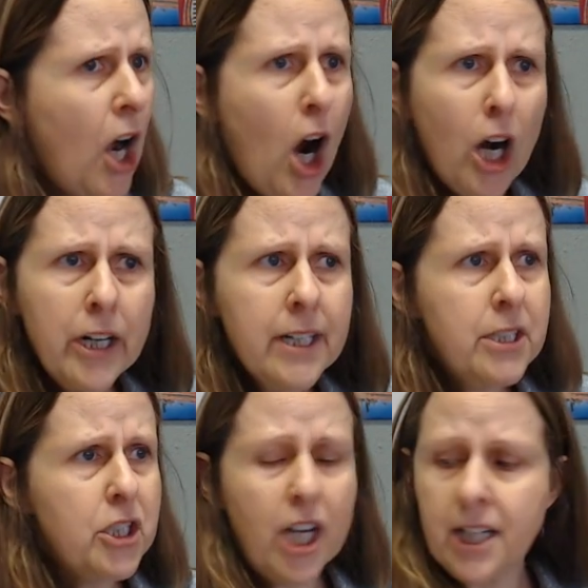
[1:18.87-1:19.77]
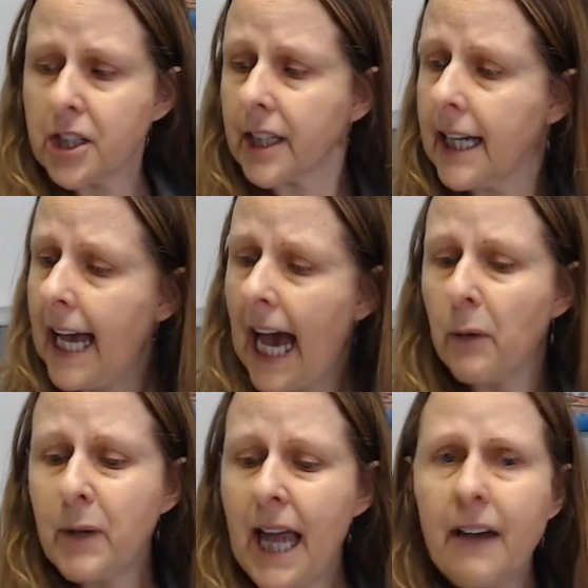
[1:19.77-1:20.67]
Art is changing. And
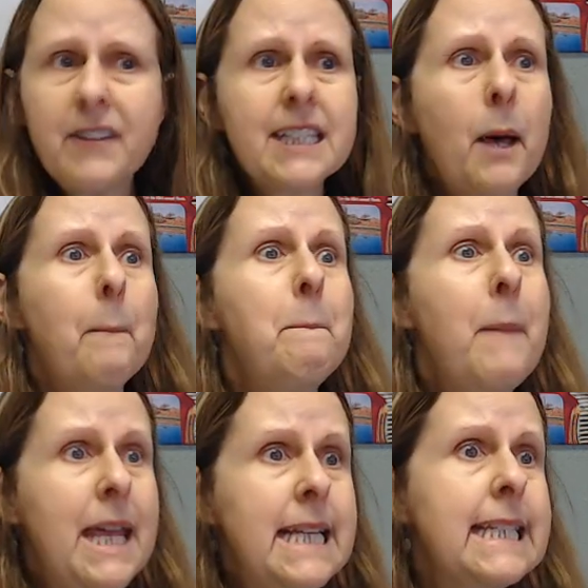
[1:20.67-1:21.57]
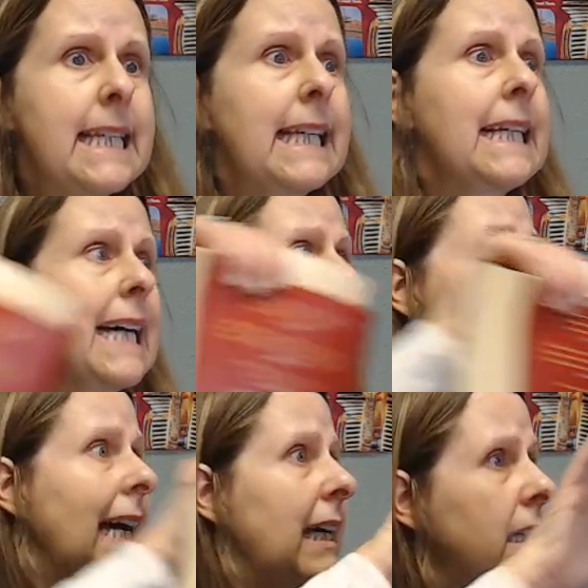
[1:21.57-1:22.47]
we have this amazing
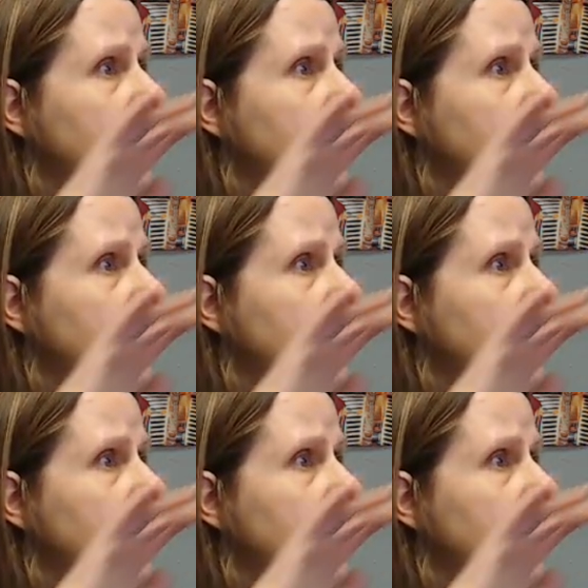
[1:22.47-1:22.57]
guy